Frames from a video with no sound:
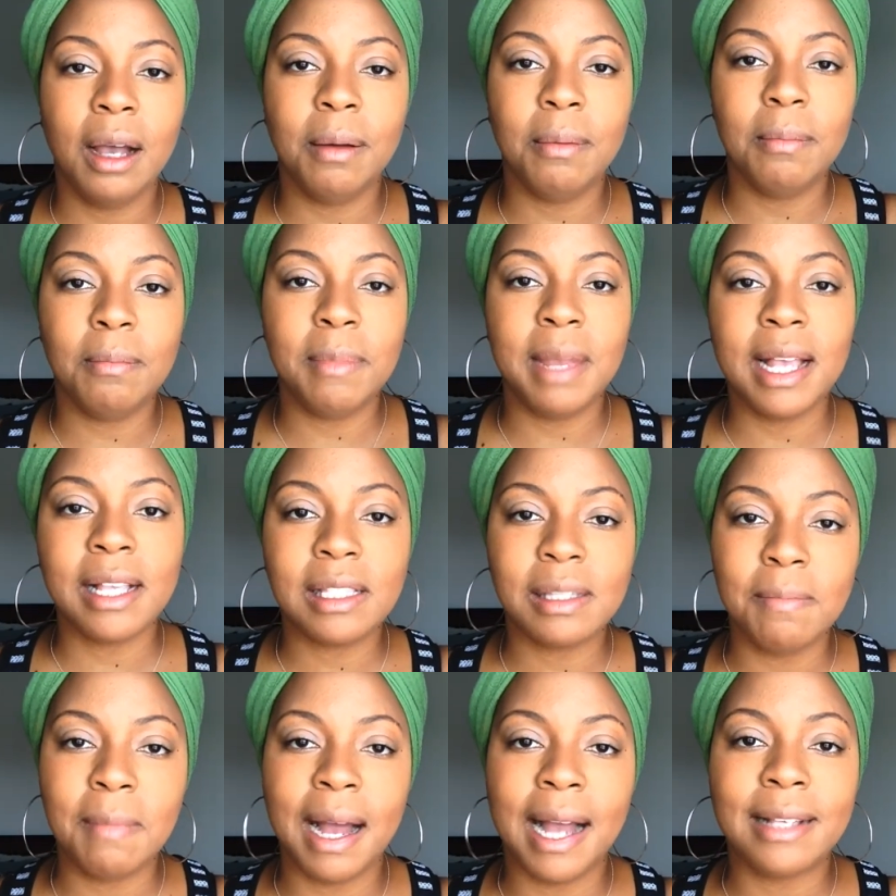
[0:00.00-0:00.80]

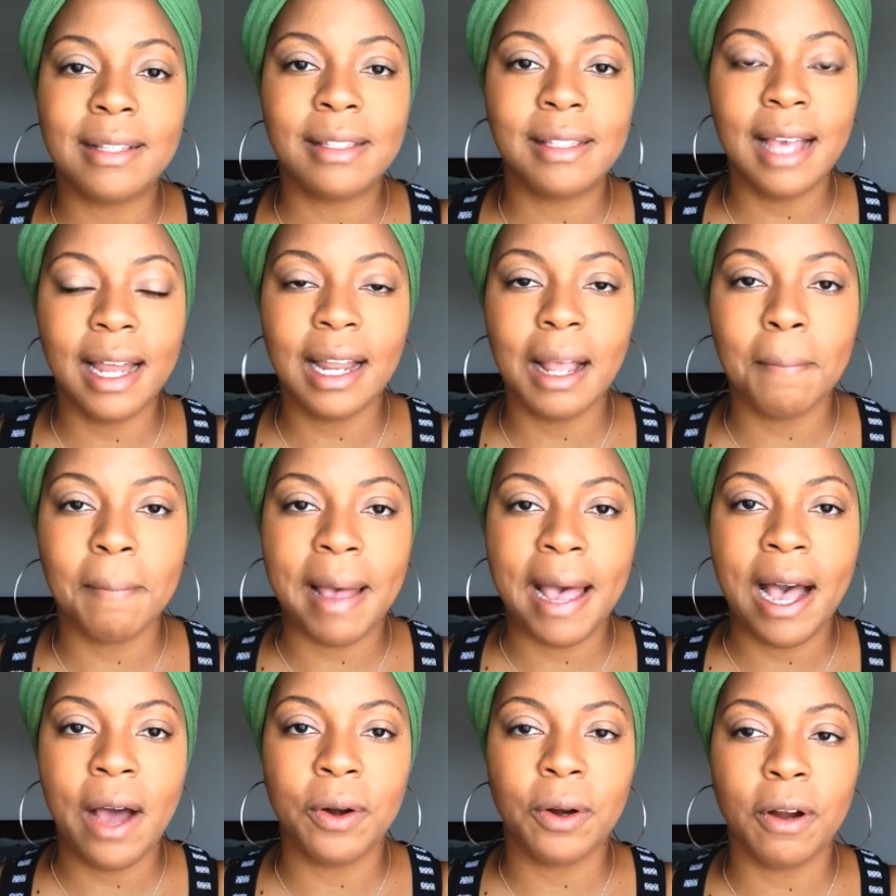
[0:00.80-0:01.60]
mix my setting
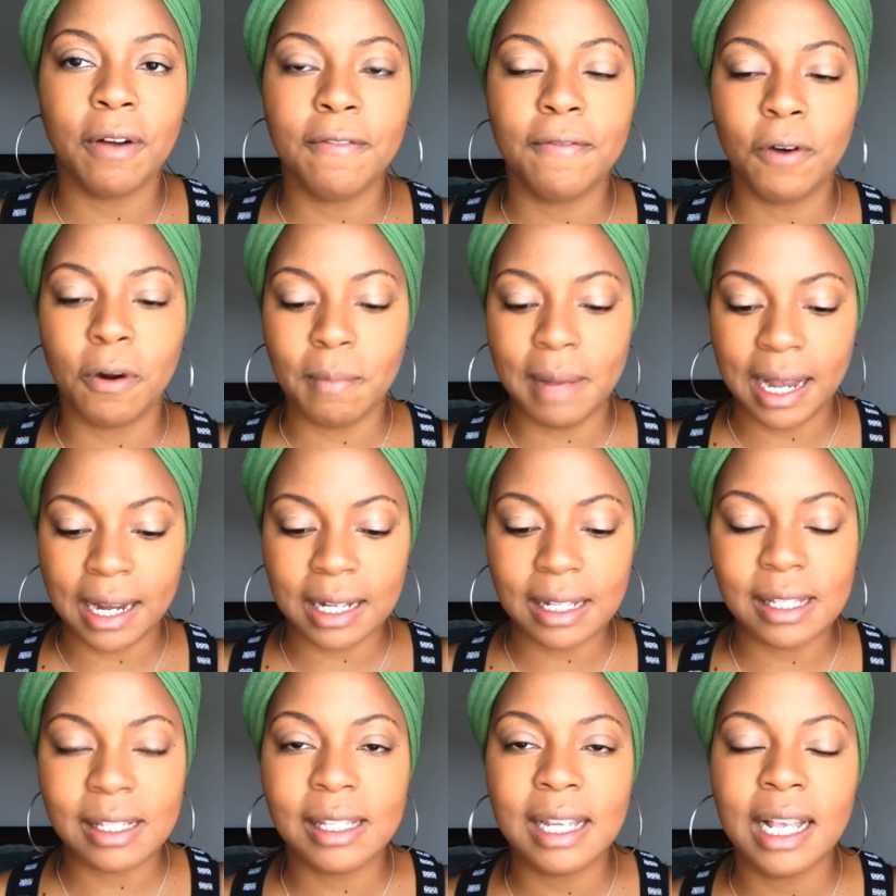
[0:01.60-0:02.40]
powder for my
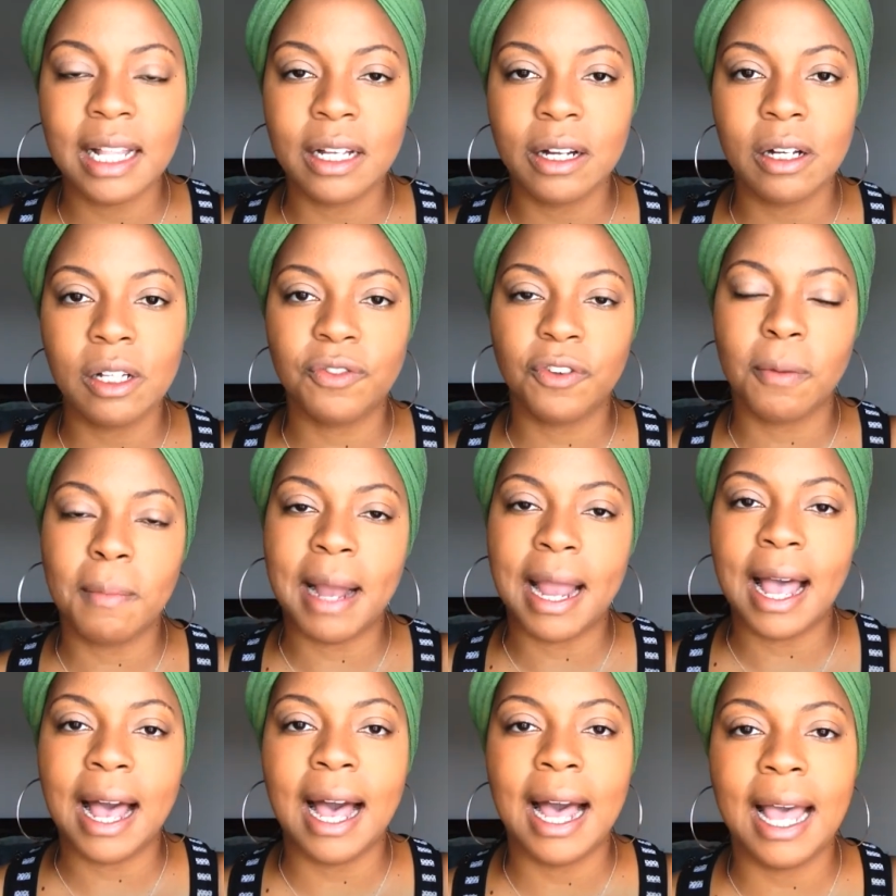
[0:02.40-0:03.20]
concealers, for
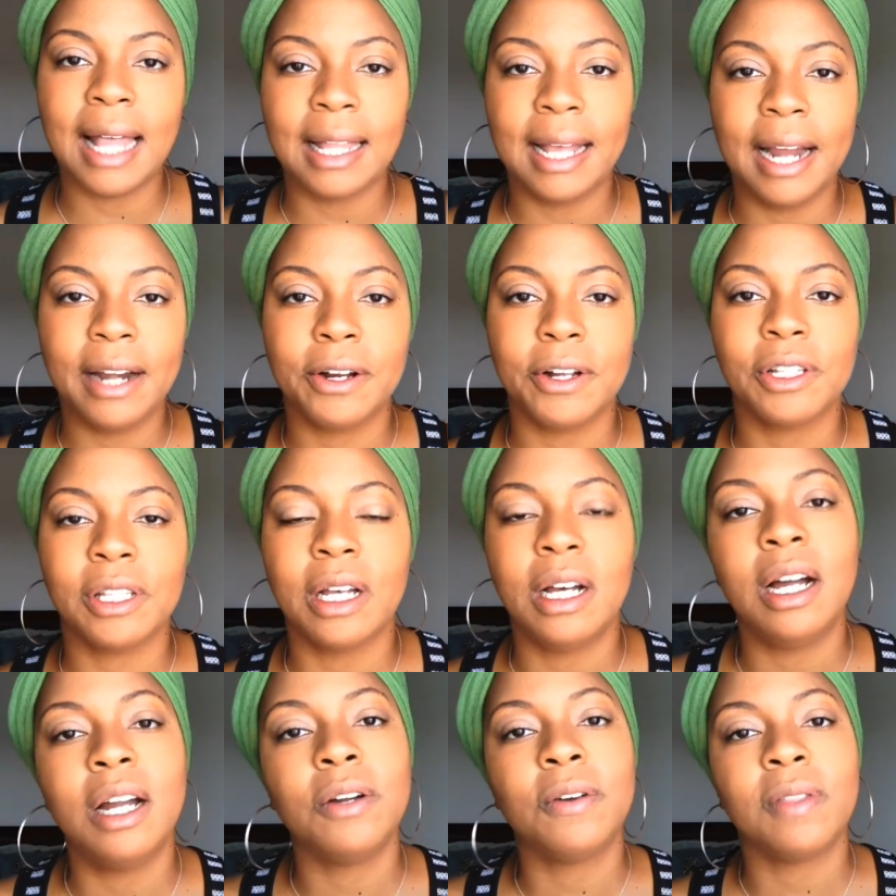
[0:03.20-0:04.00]
my highlighters
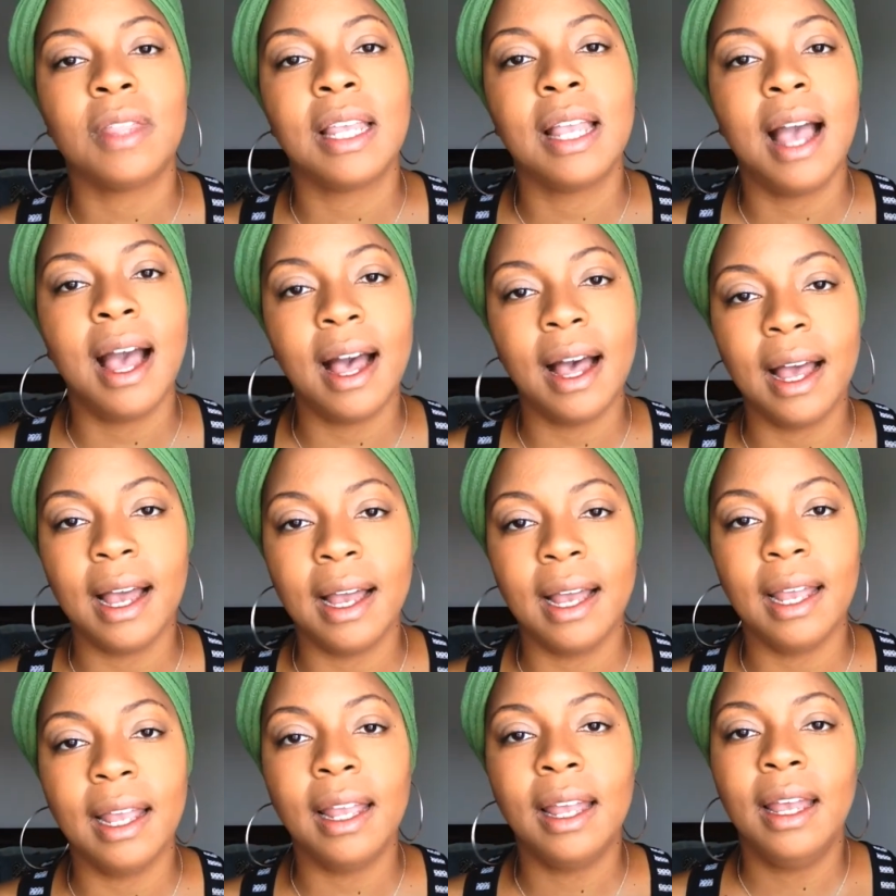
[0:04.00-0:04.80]
under the
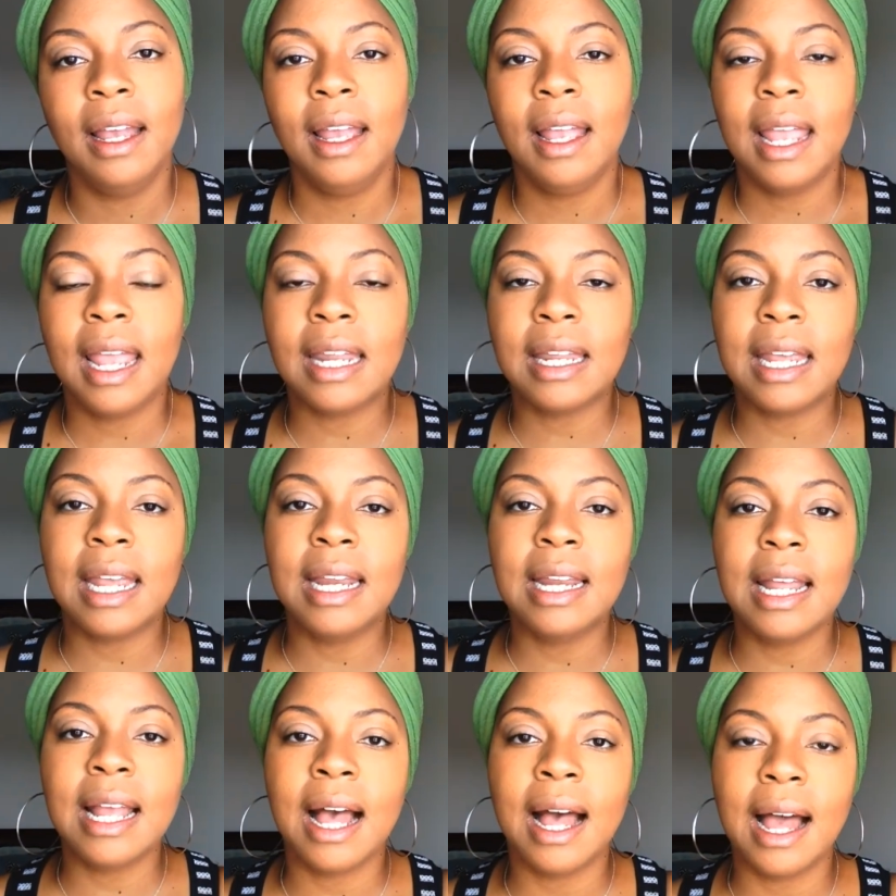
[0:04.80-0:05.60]
eye, and
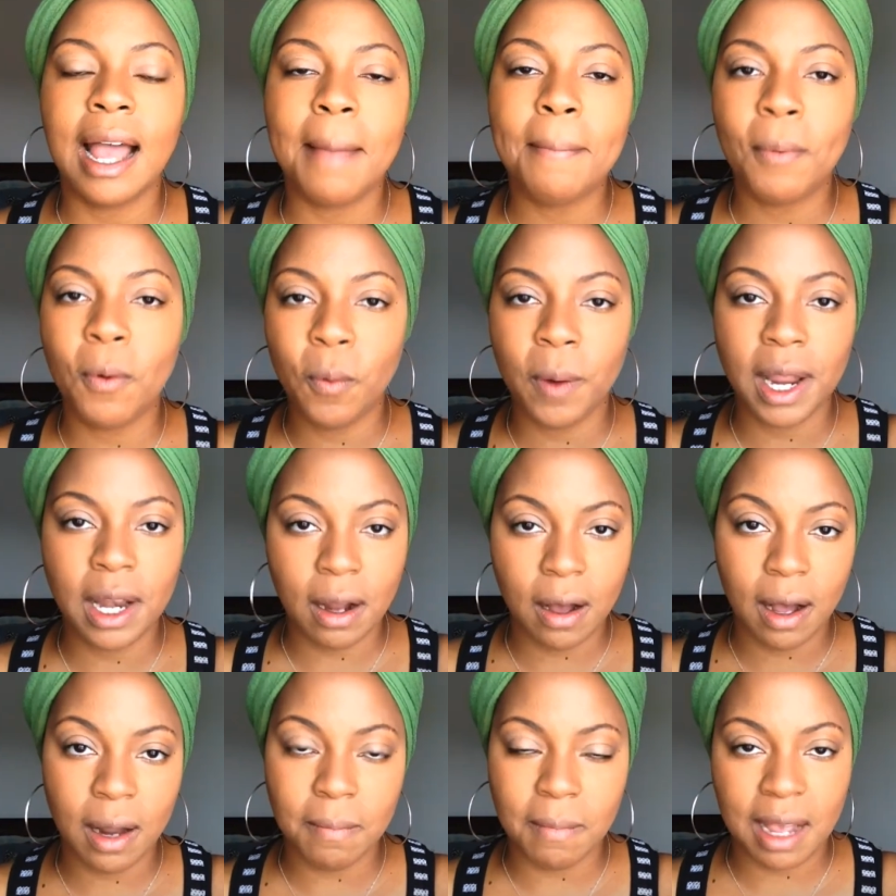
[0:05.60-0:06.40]
any high point
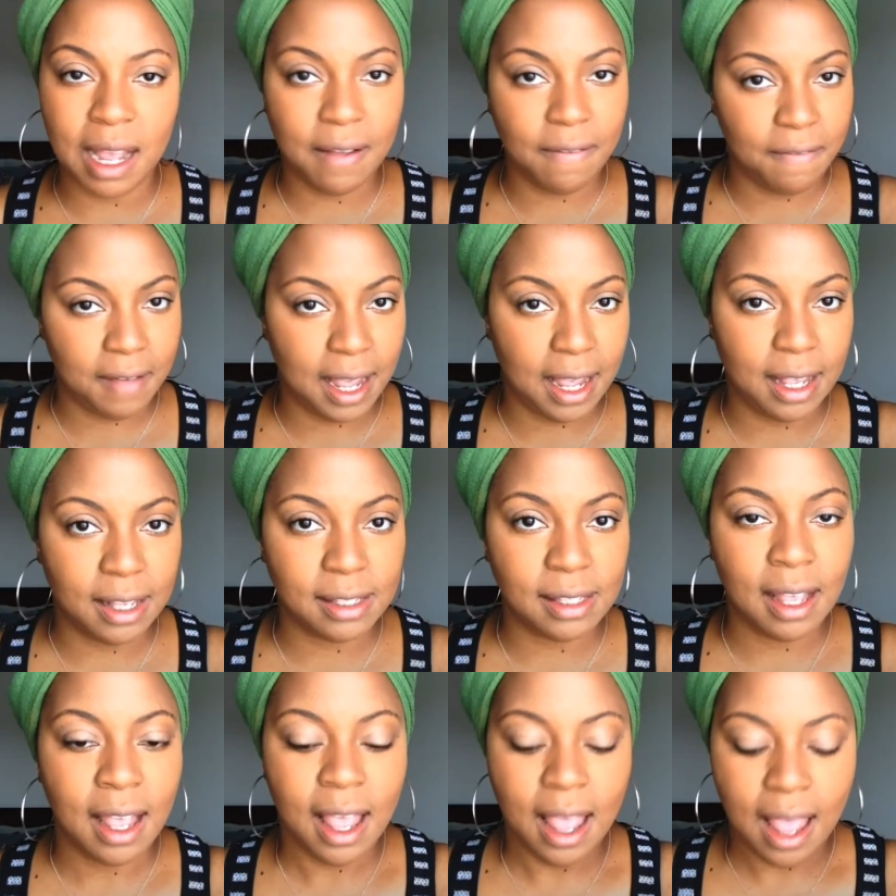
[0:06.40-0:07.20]
on my face.